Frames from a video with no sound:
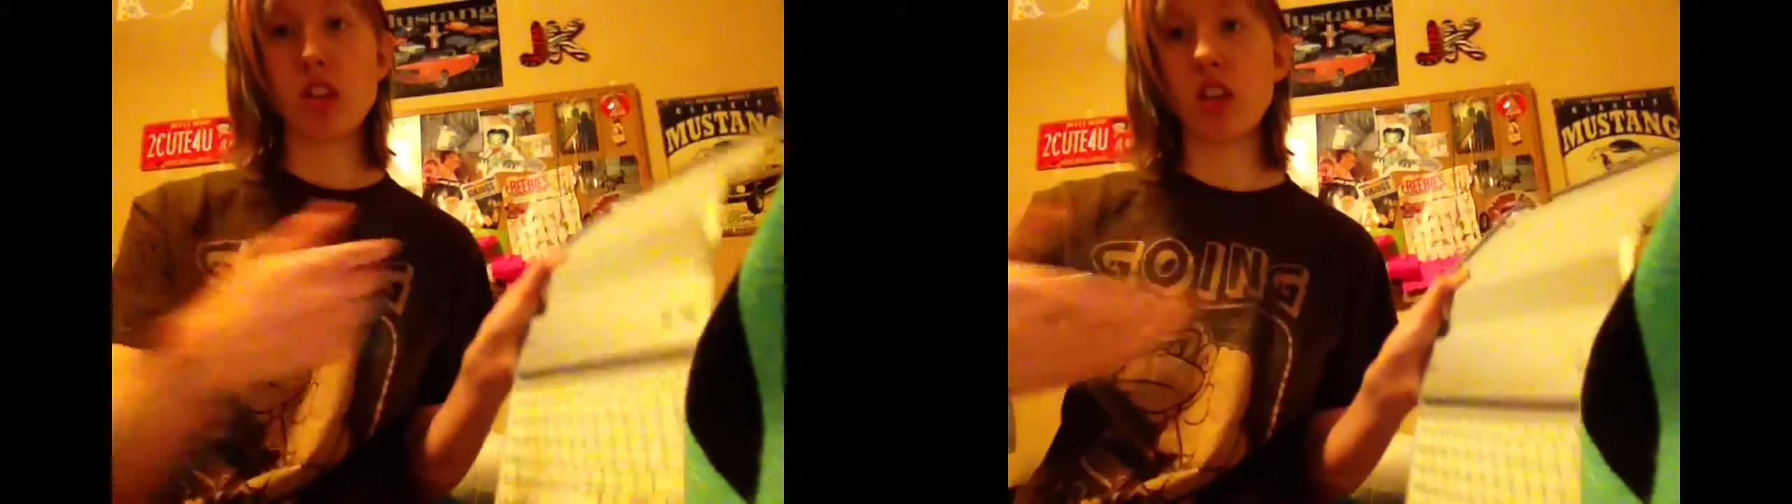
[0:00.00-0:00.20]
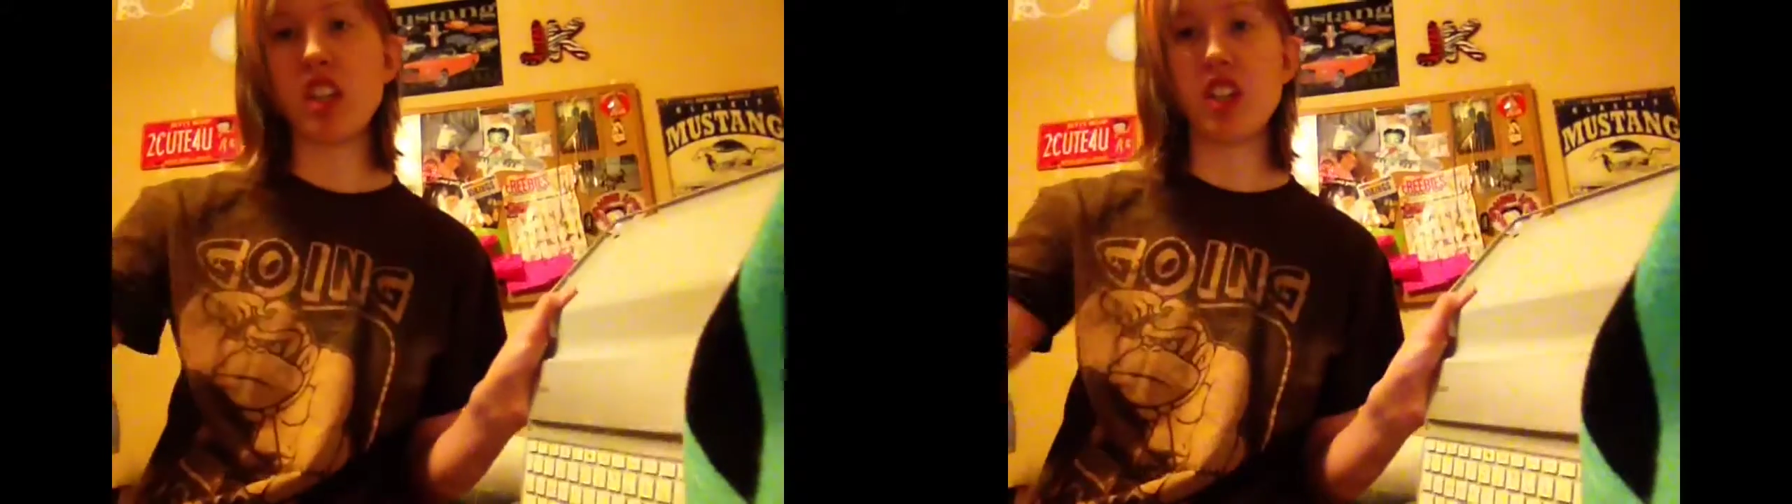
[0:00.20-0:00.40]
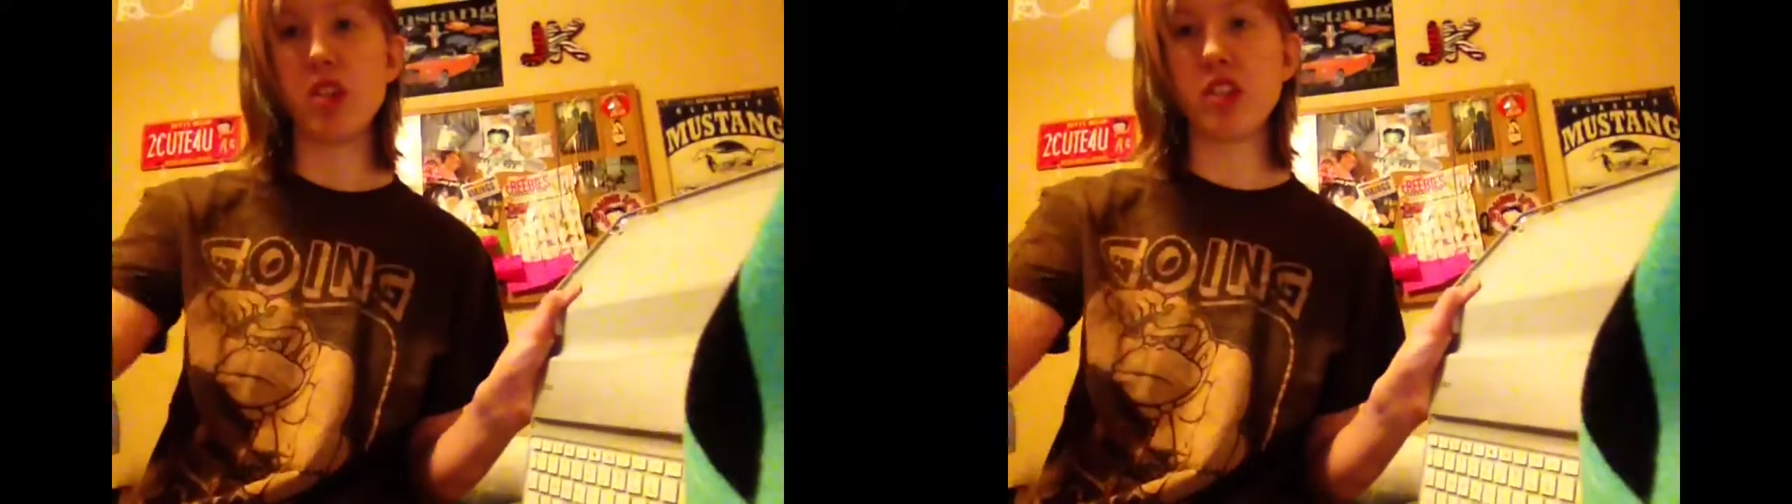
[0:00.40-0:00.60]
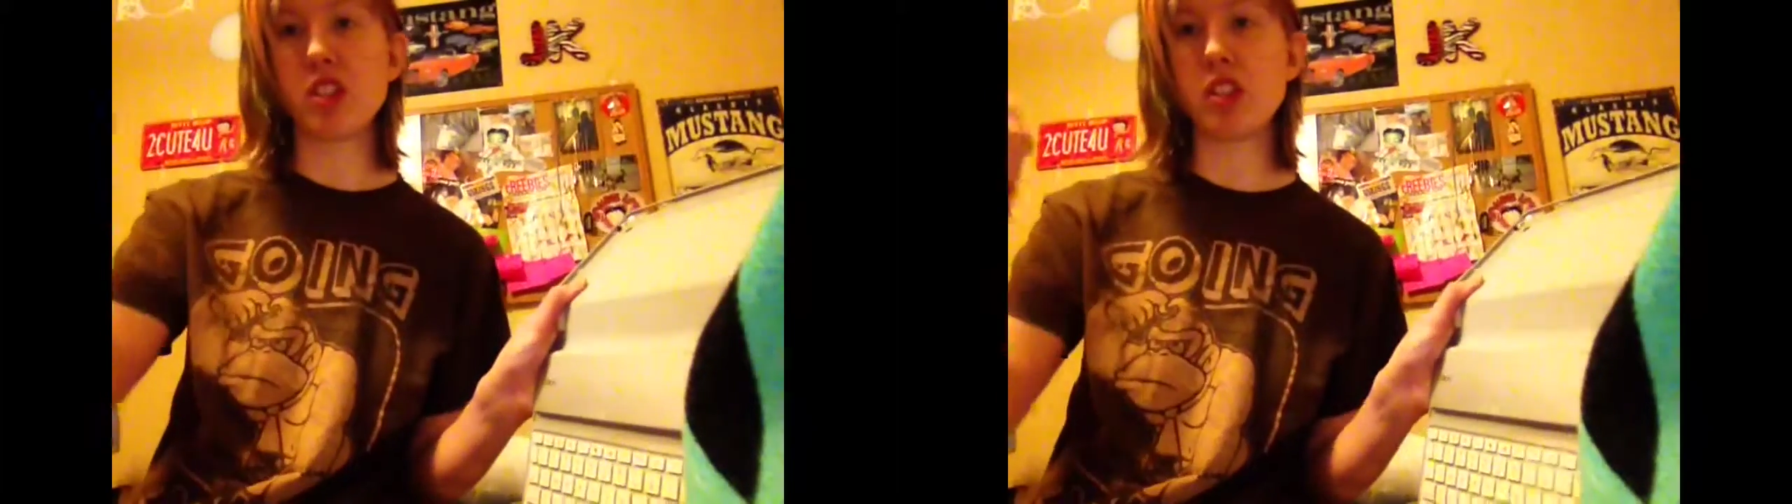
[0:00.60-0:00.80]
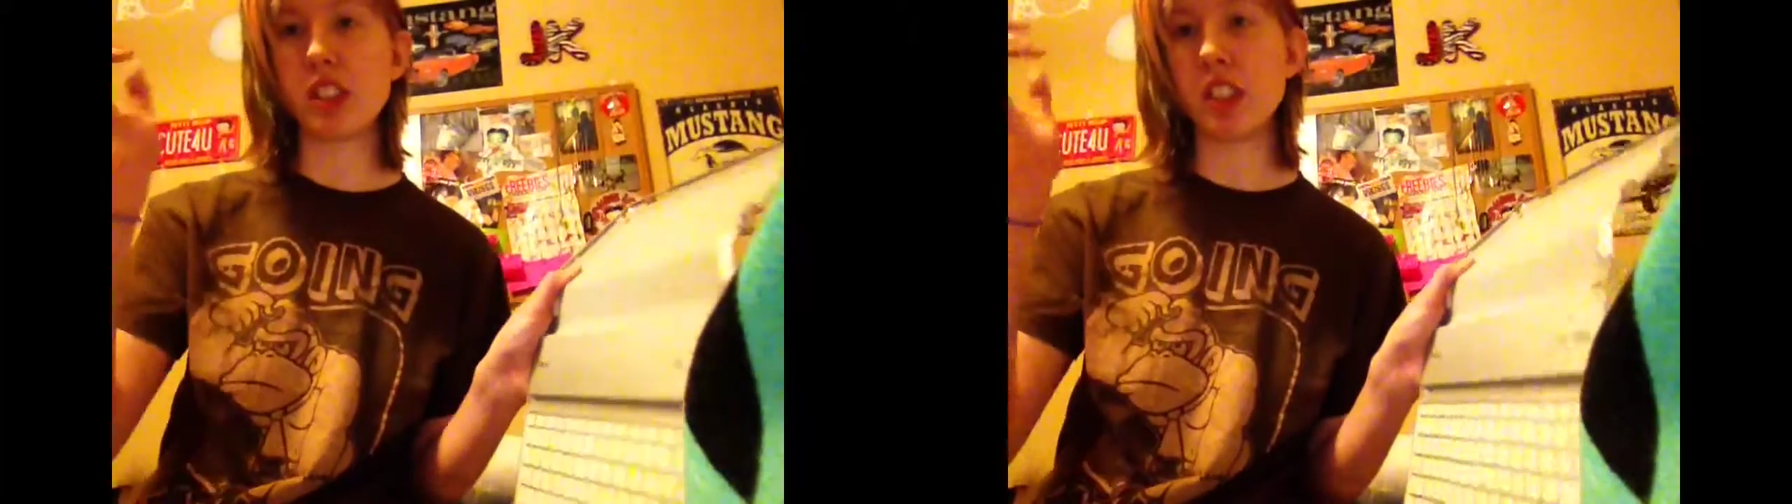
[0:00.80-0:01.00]
all you do is
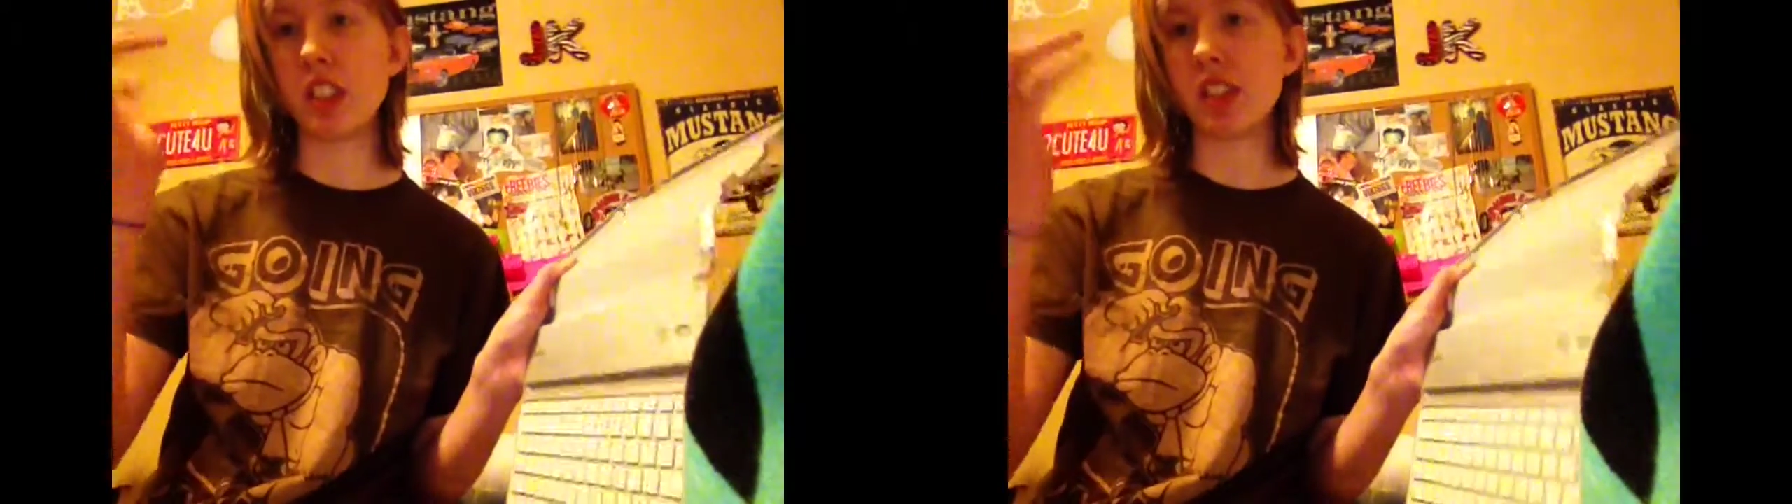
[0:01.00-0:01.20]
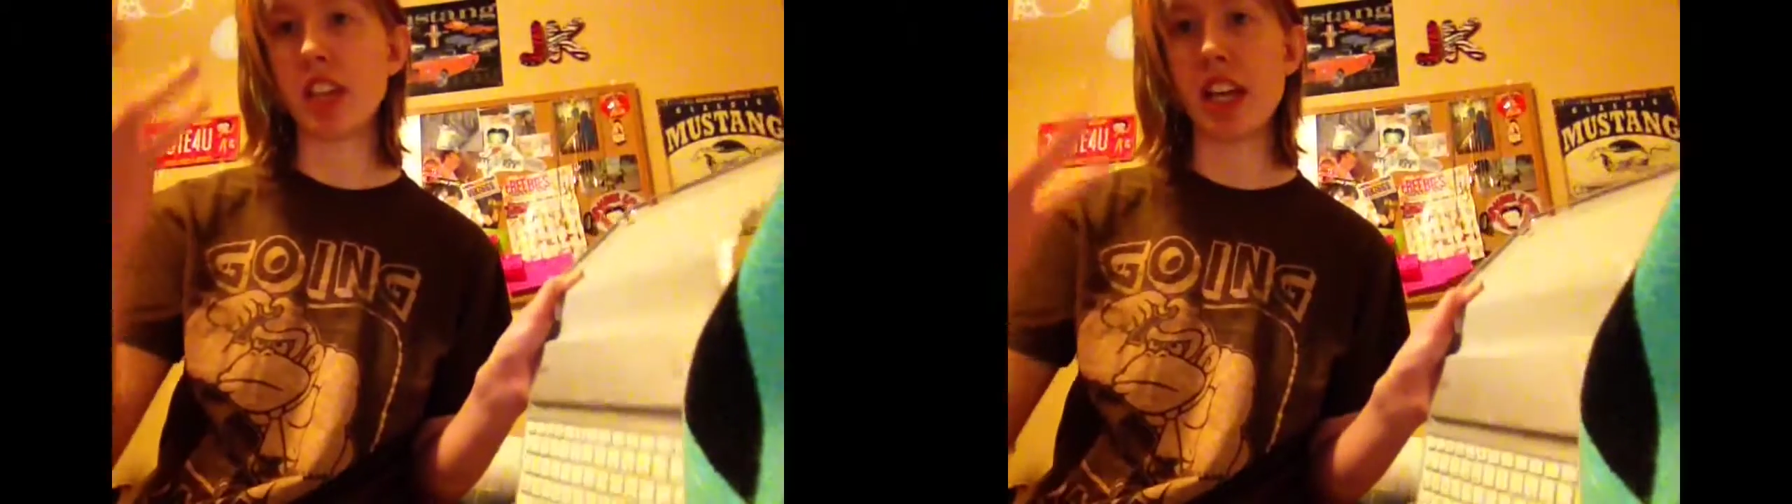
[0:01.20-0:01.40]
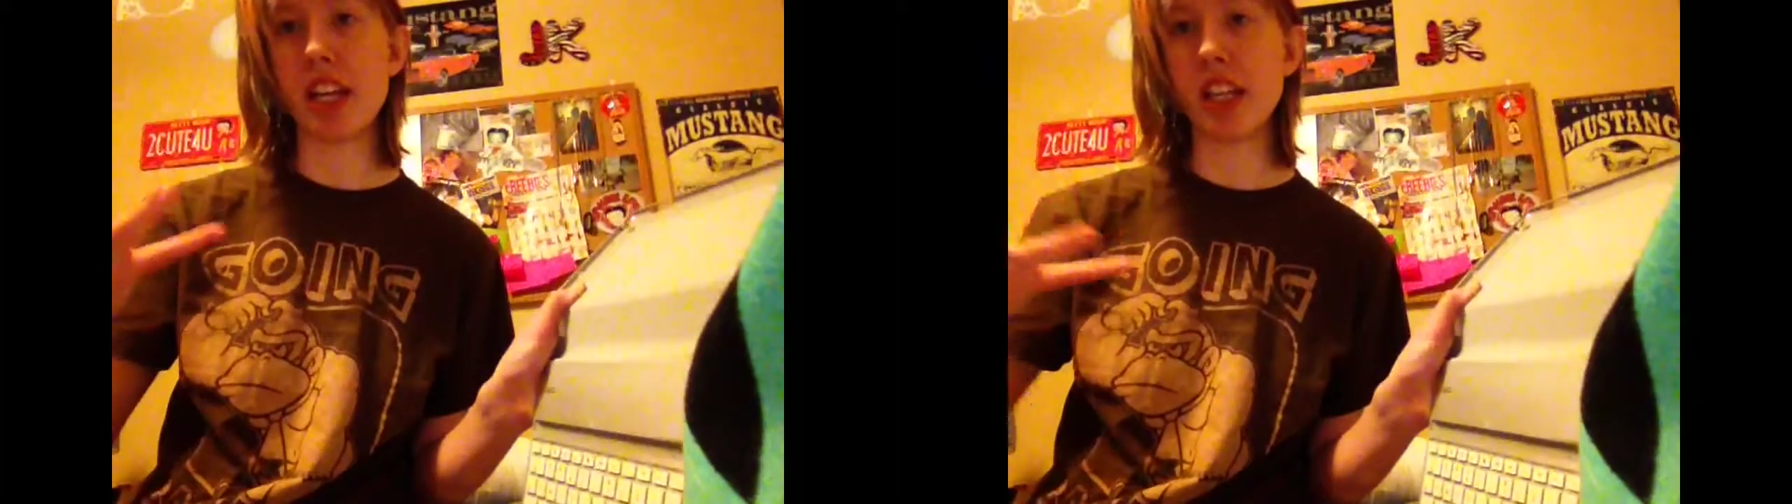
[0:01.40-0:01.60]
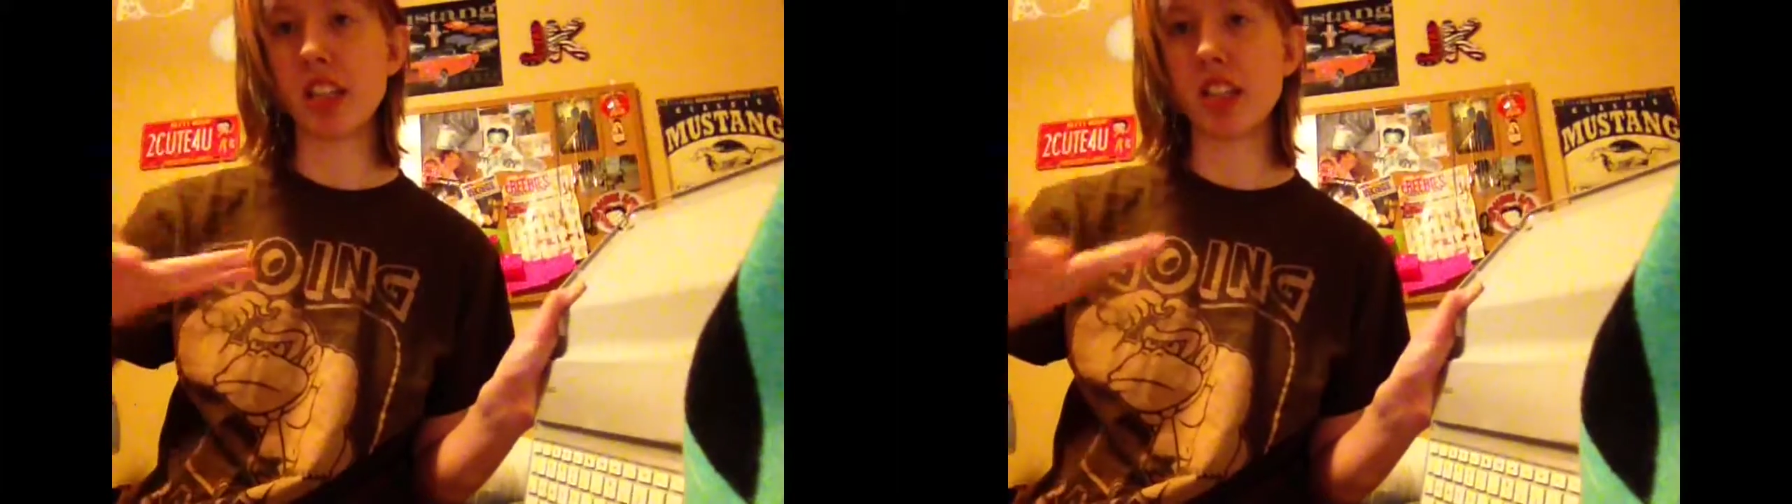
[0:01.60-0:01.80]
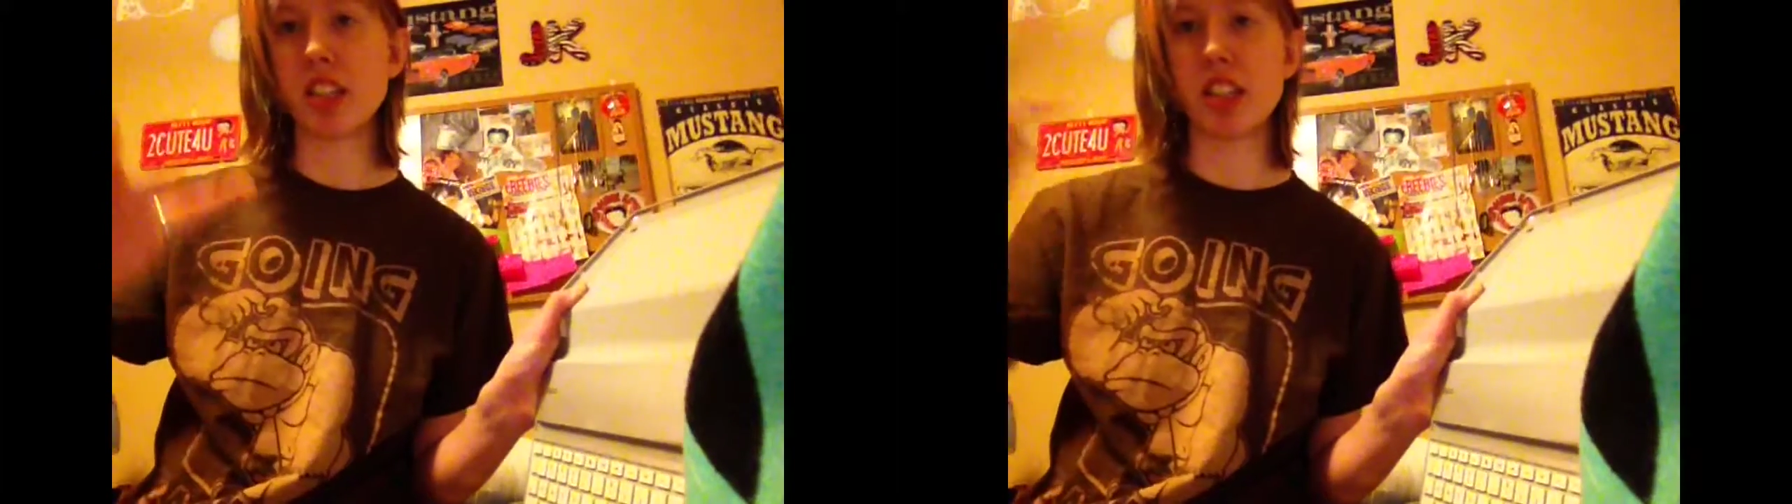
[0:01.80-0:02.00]
go into your
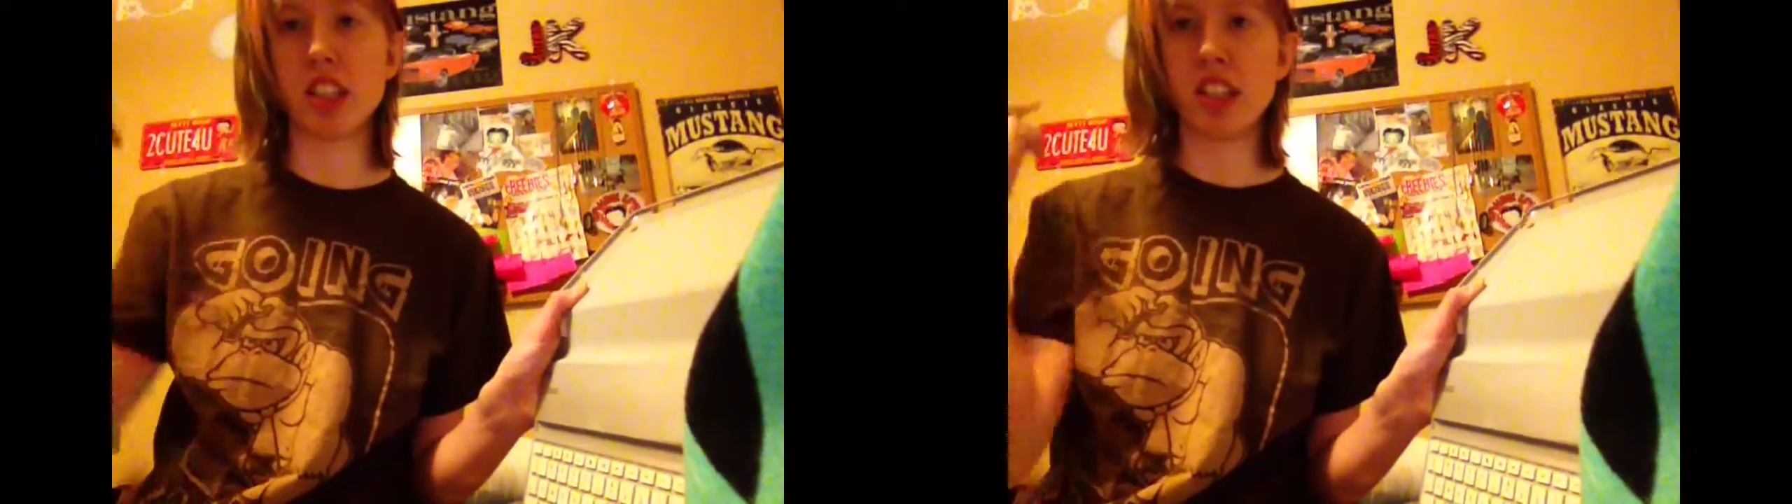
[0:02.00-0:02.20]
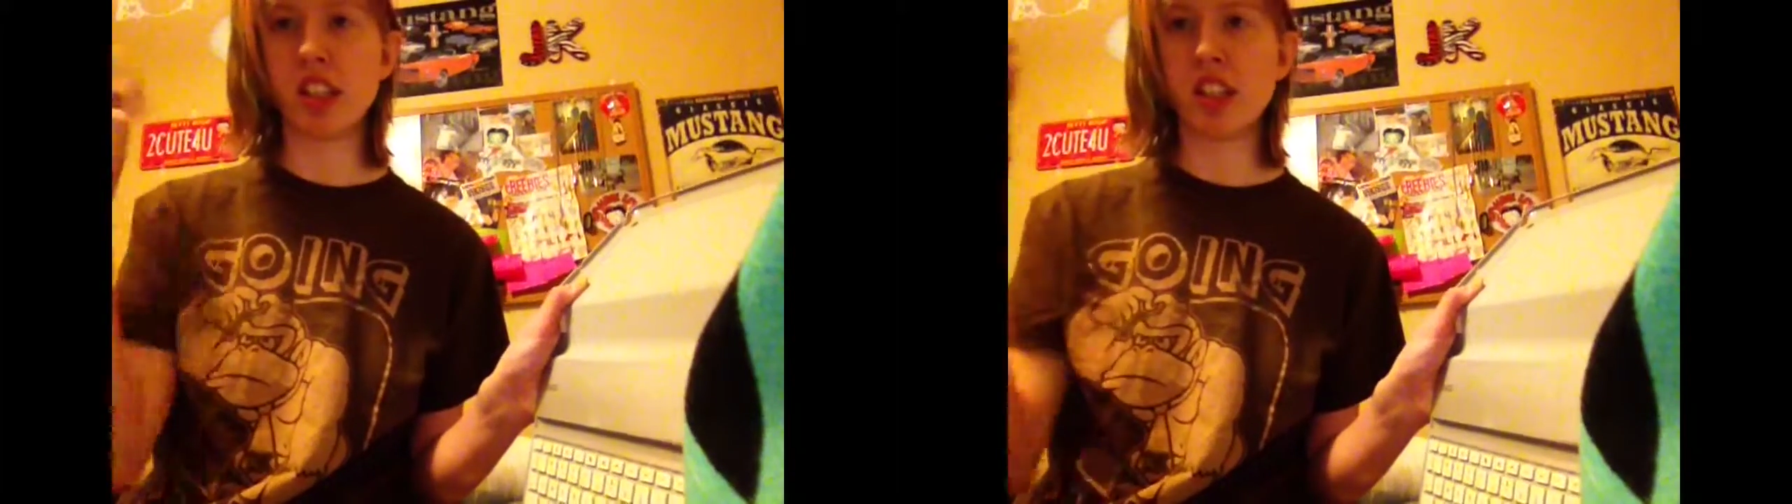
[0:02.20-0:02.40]
settings and then